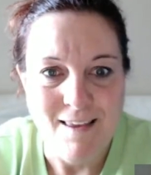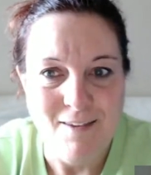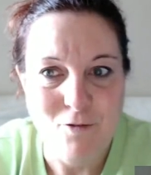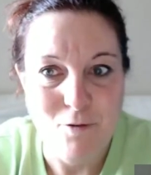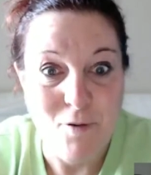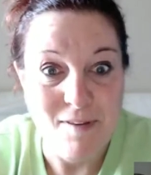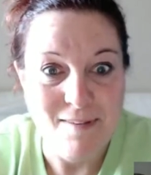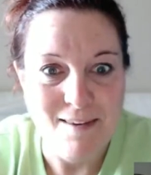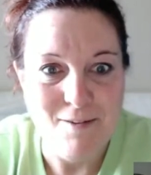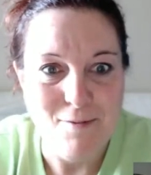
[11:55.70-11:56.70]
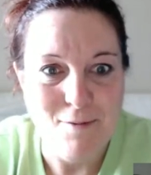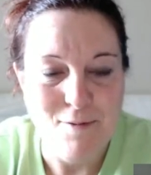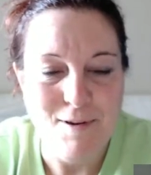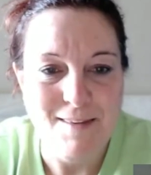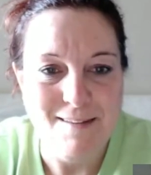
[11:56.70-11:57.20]
as Drew always says,
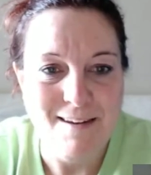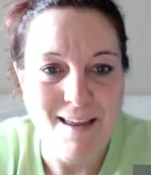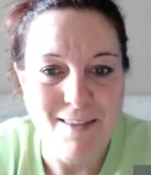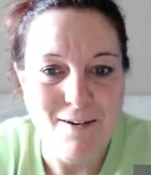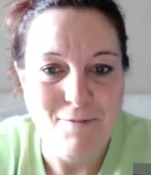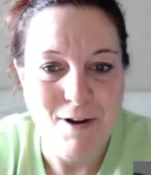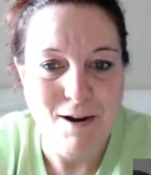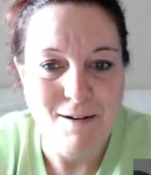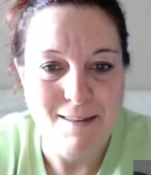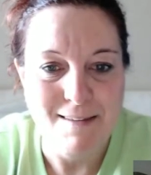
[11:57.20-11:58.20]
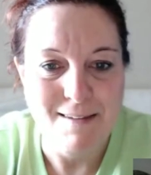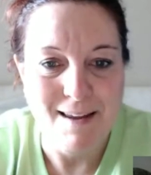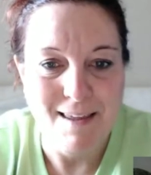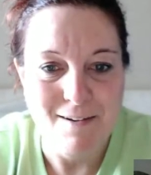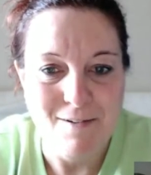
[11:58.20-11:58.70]
we're in this together, and we are in this
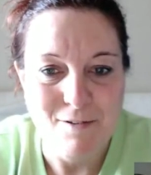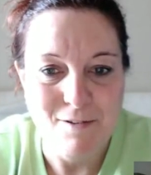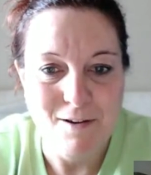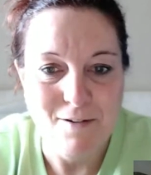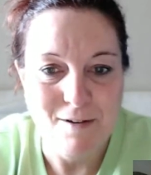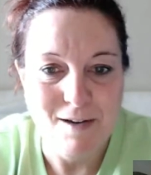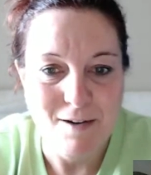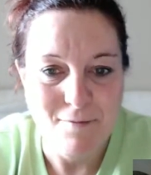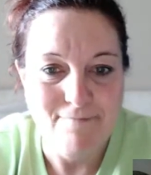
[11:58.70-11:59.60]
together. So,